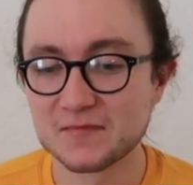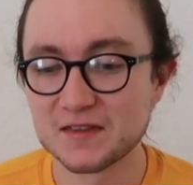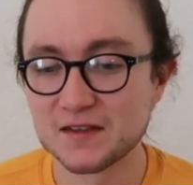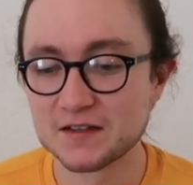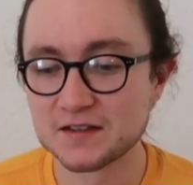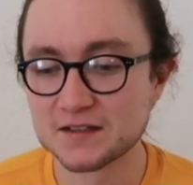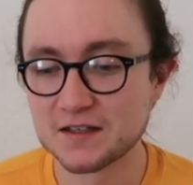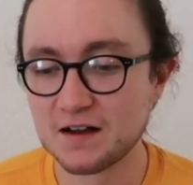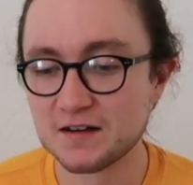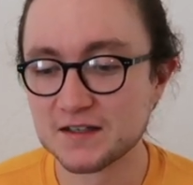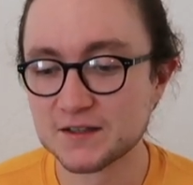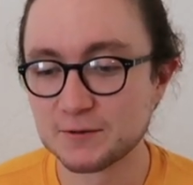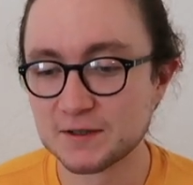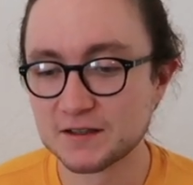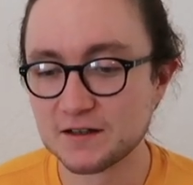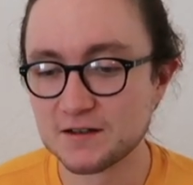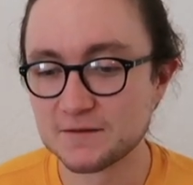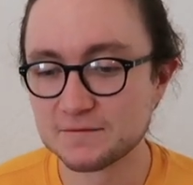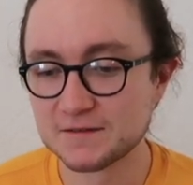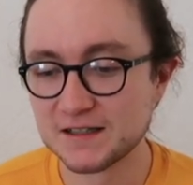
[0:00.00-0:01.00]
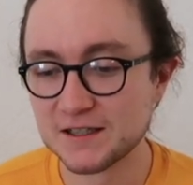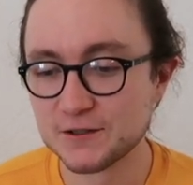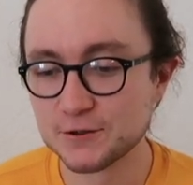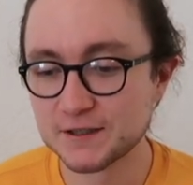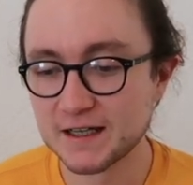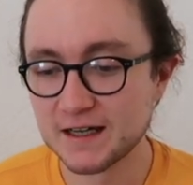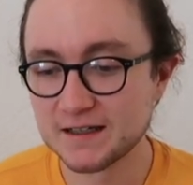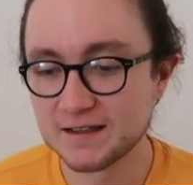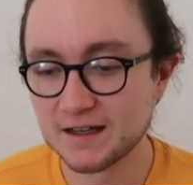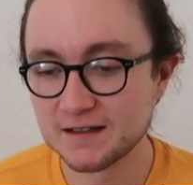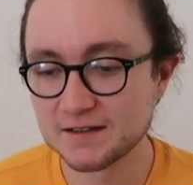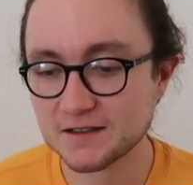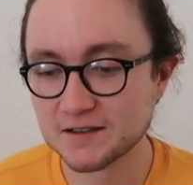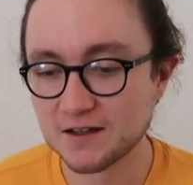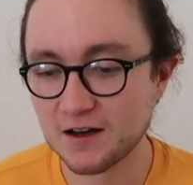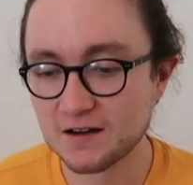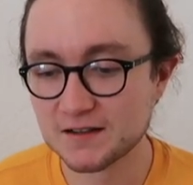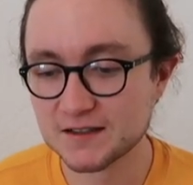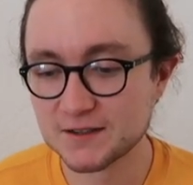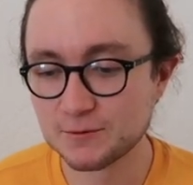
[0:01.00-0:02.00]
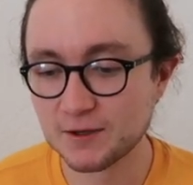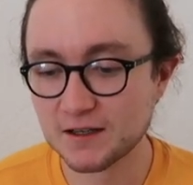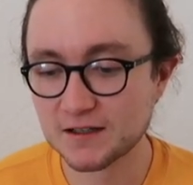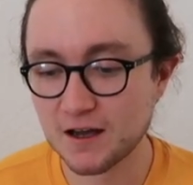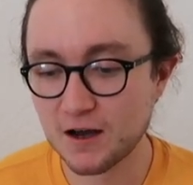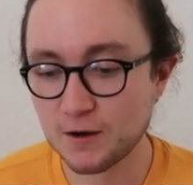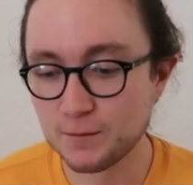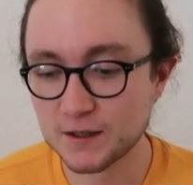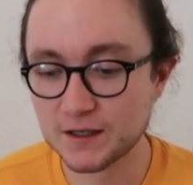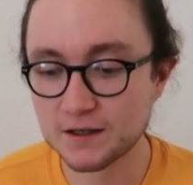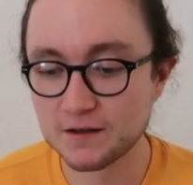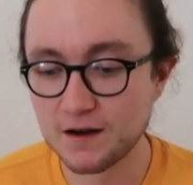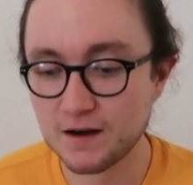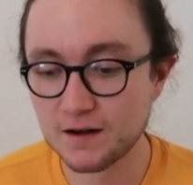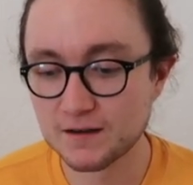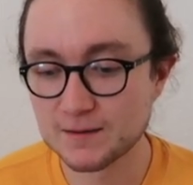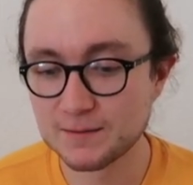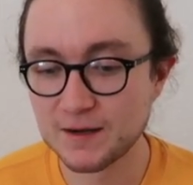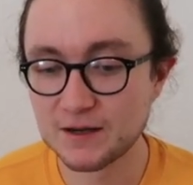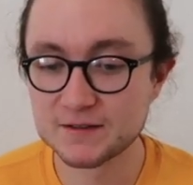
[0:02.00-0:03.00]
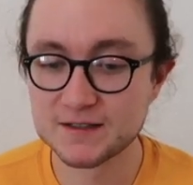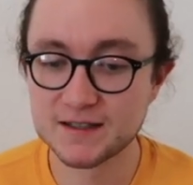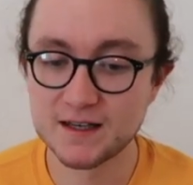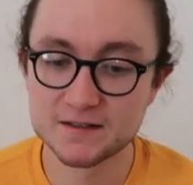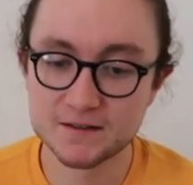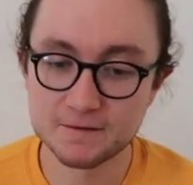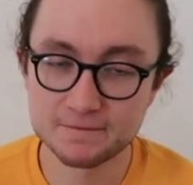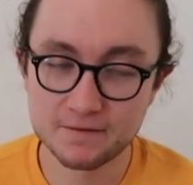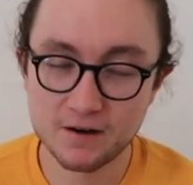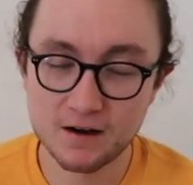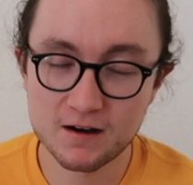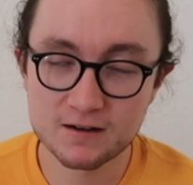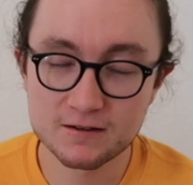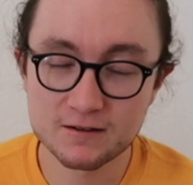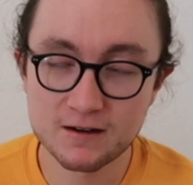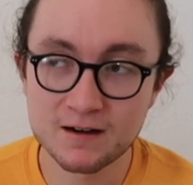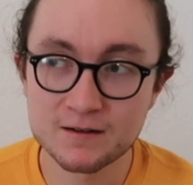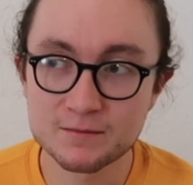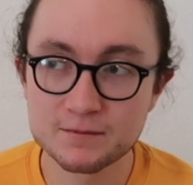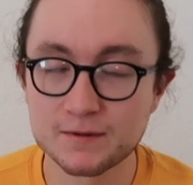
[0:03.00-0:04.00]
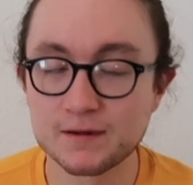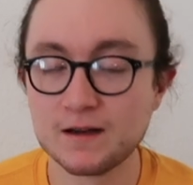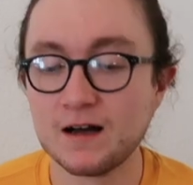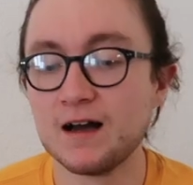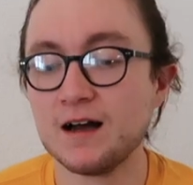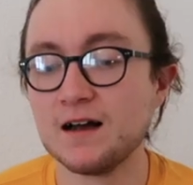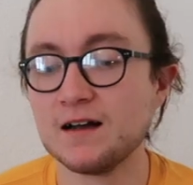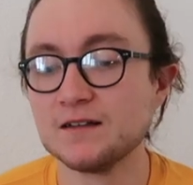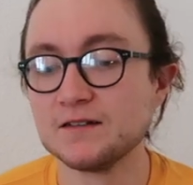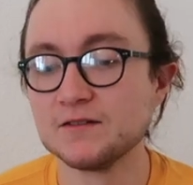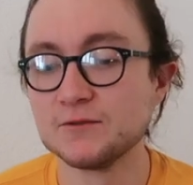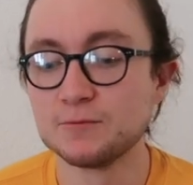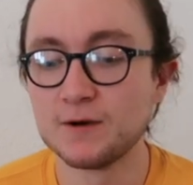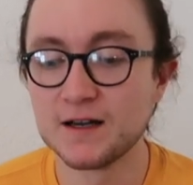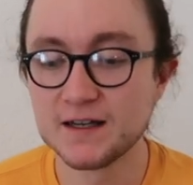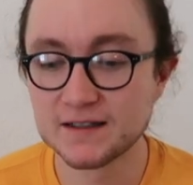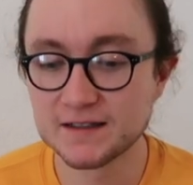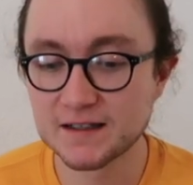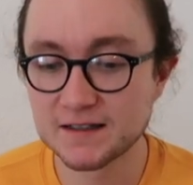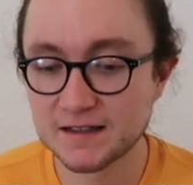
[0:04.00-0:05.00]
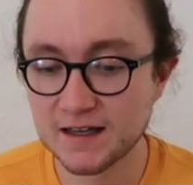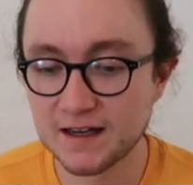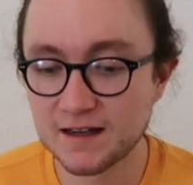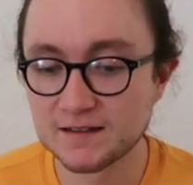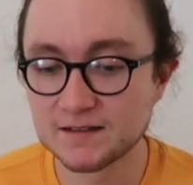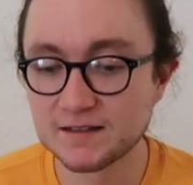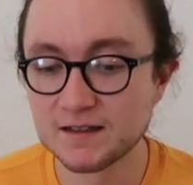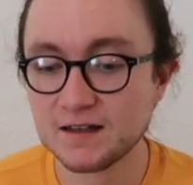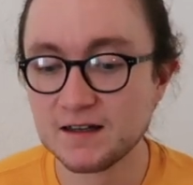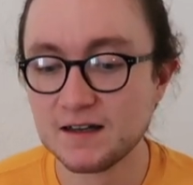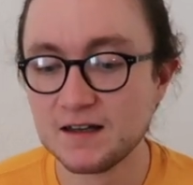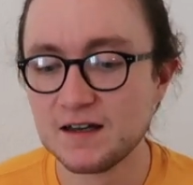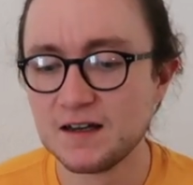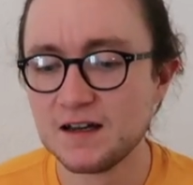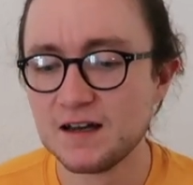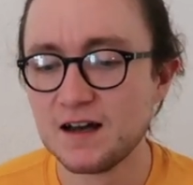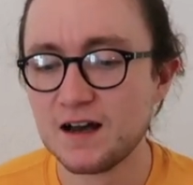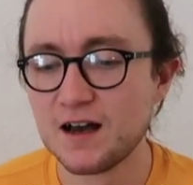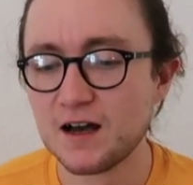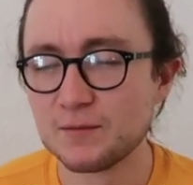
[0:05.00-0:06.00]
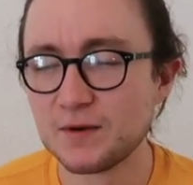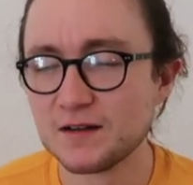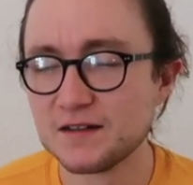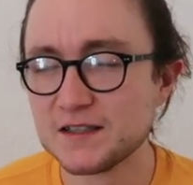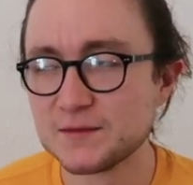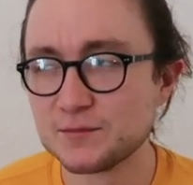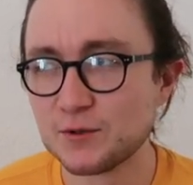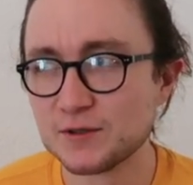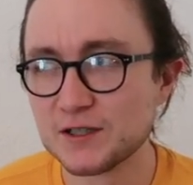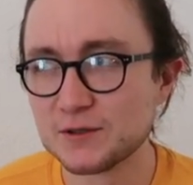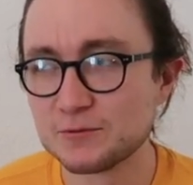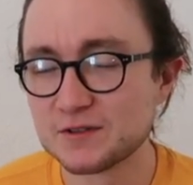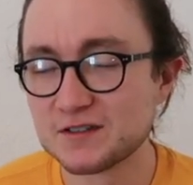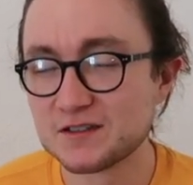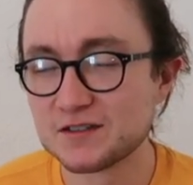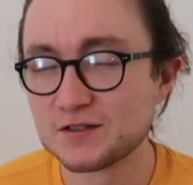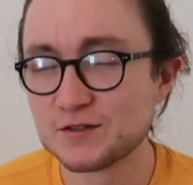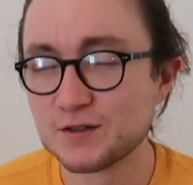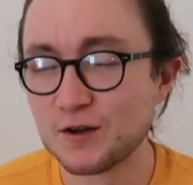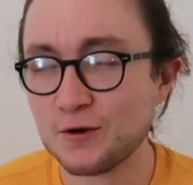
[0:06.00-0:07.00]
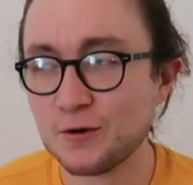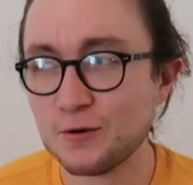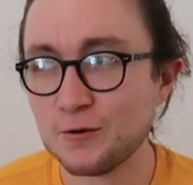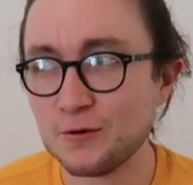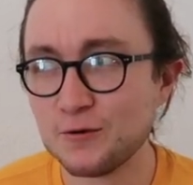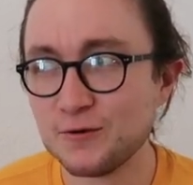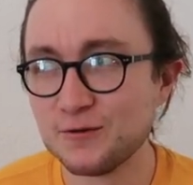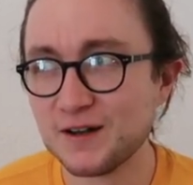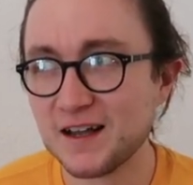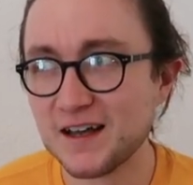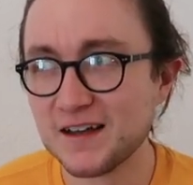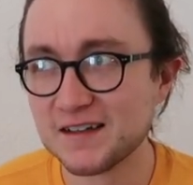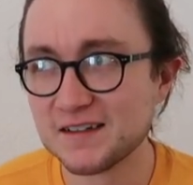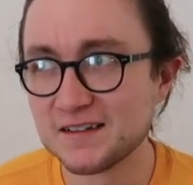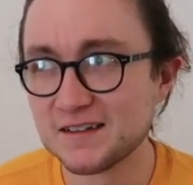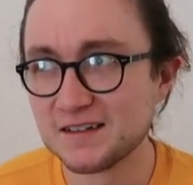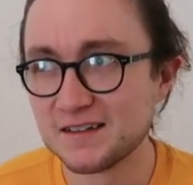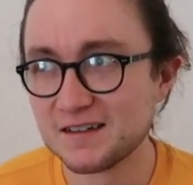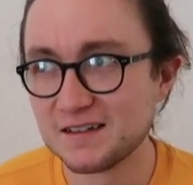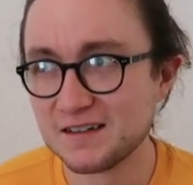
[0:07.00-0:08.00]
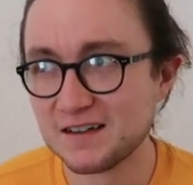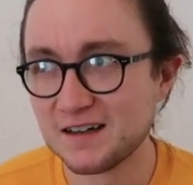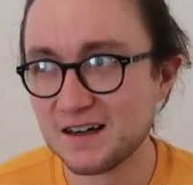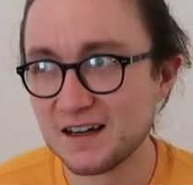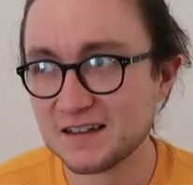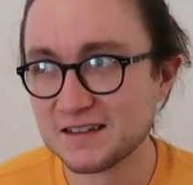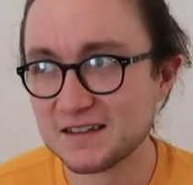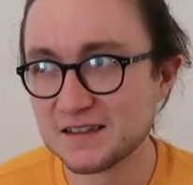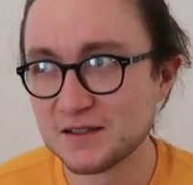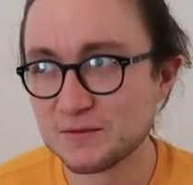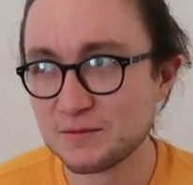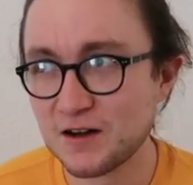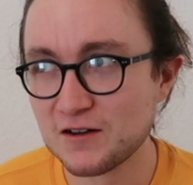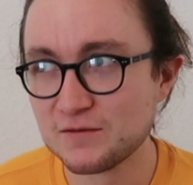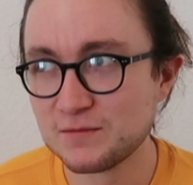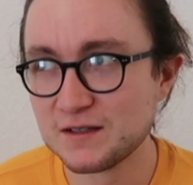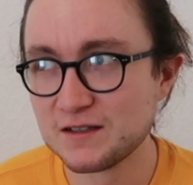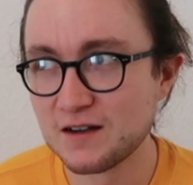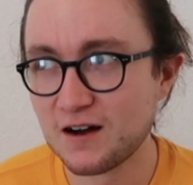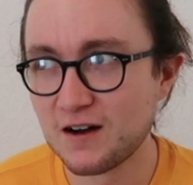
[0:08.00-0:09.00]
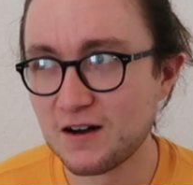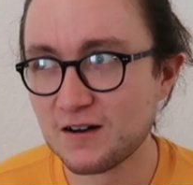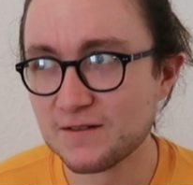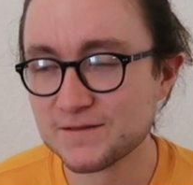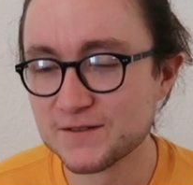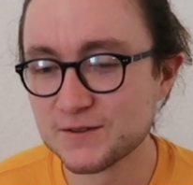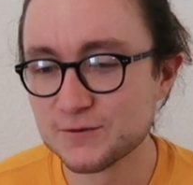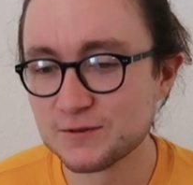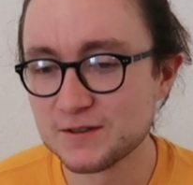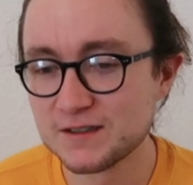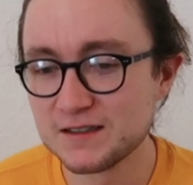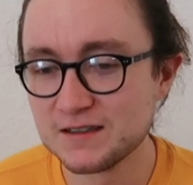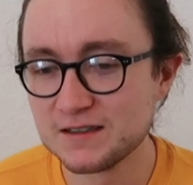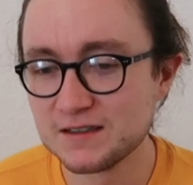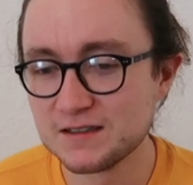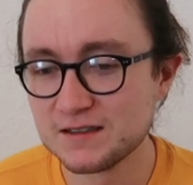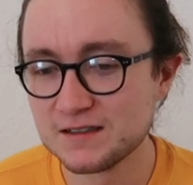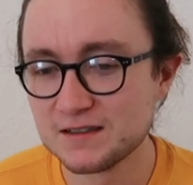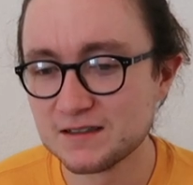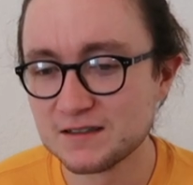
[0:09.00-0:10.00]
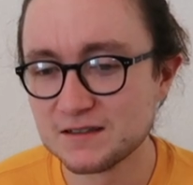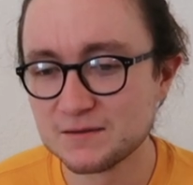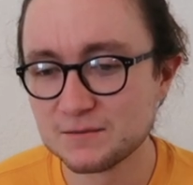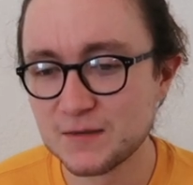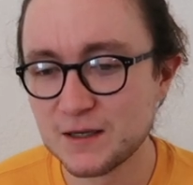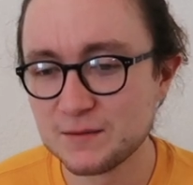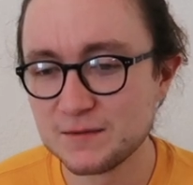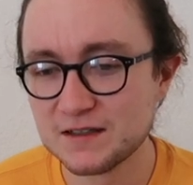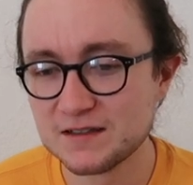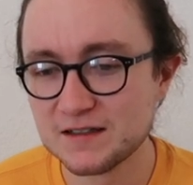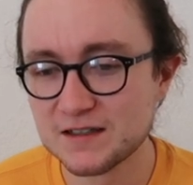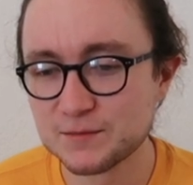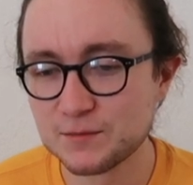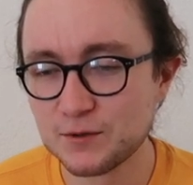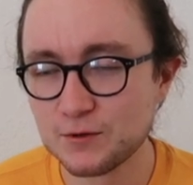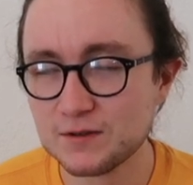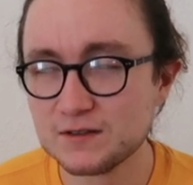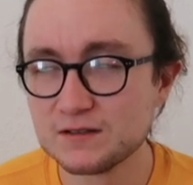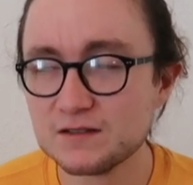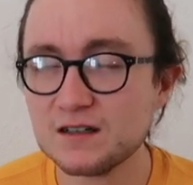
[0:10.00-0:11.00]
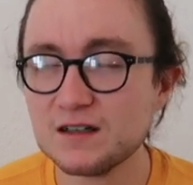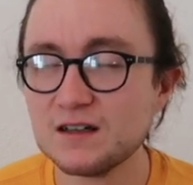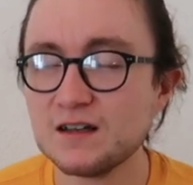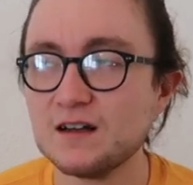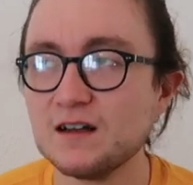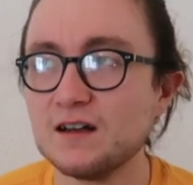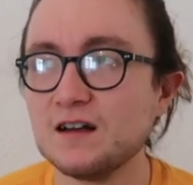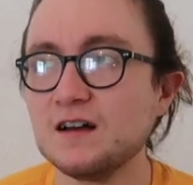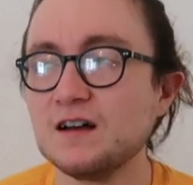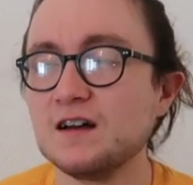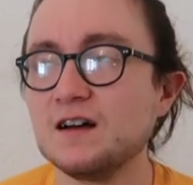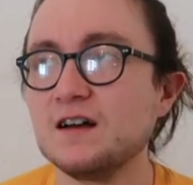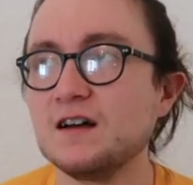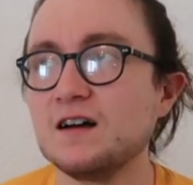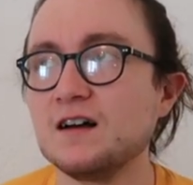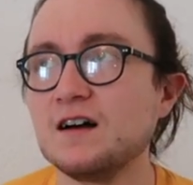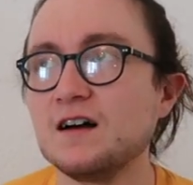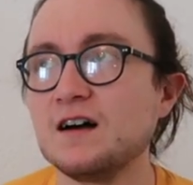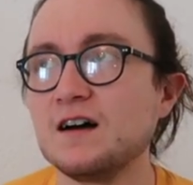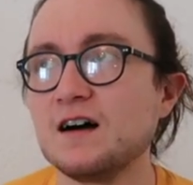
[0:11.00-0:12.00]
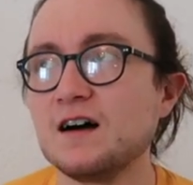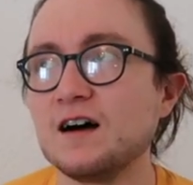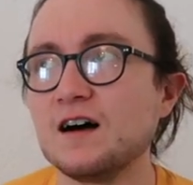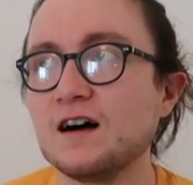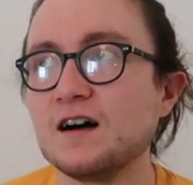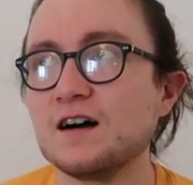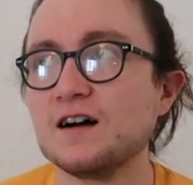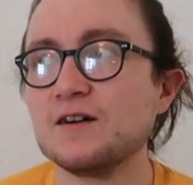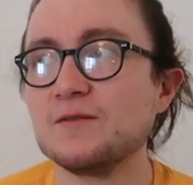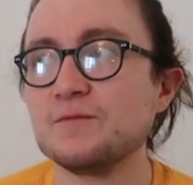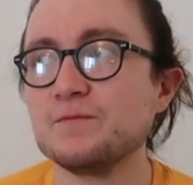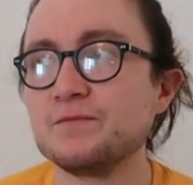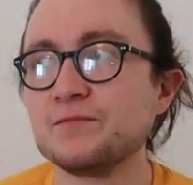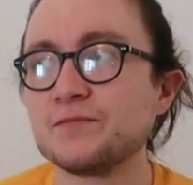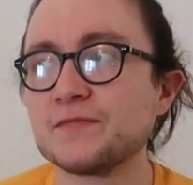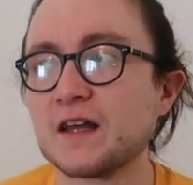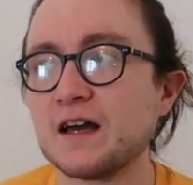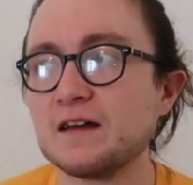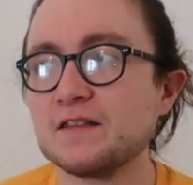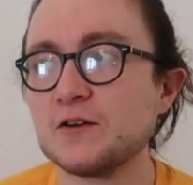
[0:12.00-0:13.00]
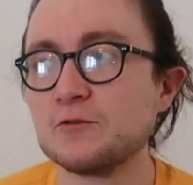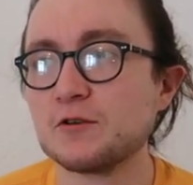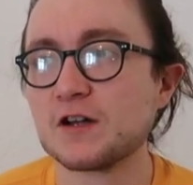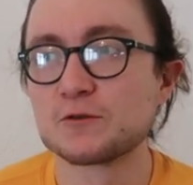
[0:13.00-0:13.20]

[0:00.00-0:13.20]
the skies went kind of clear again, and the guides were like umming and ahhing about setting the fire up and waiting again. And by this point it was so late. I think it might have been half three maybe at this point. Um, and they were